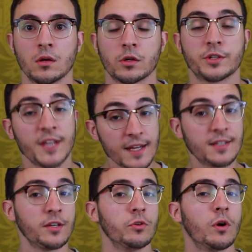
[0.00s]
Good day to
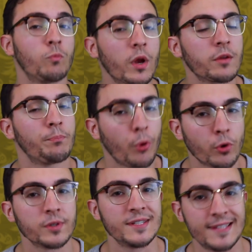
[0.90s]
you, and what an
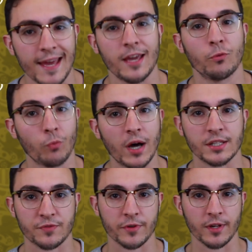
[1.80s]
important day it was
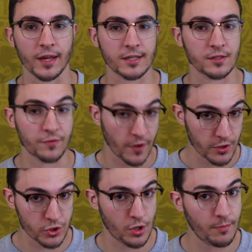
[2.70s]
for the likes of
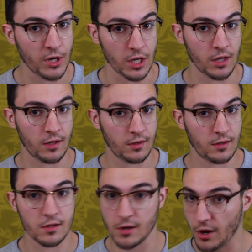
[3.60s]
Germany.
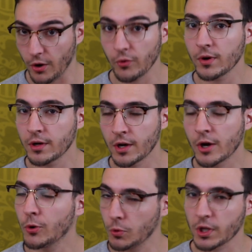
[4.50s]
No,
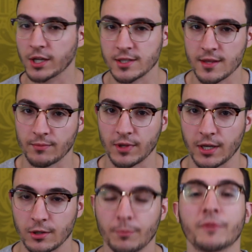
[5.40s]
we'll get to them
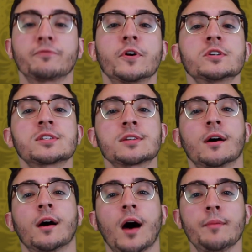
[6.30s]
later. But first,
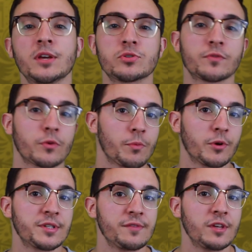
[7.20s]
I'm Adrian from Rabona
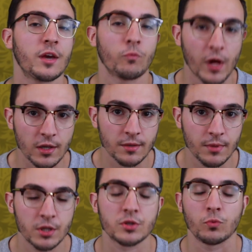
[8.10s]
TV, and welcome
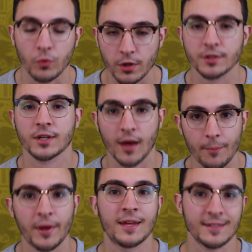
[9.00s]
to World
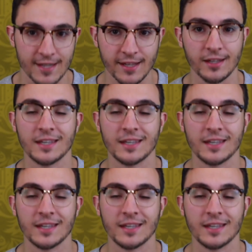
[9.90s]
Cup Daily.